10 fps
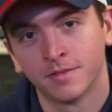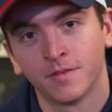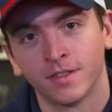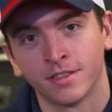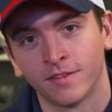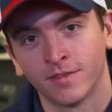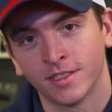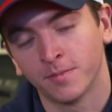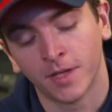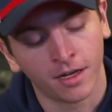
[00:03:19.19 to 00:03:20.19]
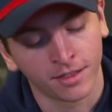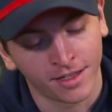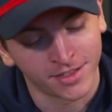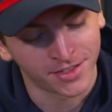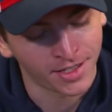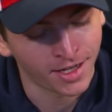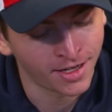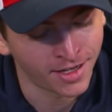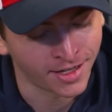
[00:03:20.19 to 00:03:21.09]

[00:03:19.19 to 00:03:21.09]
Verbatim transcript: there's definitely some dog days of the year,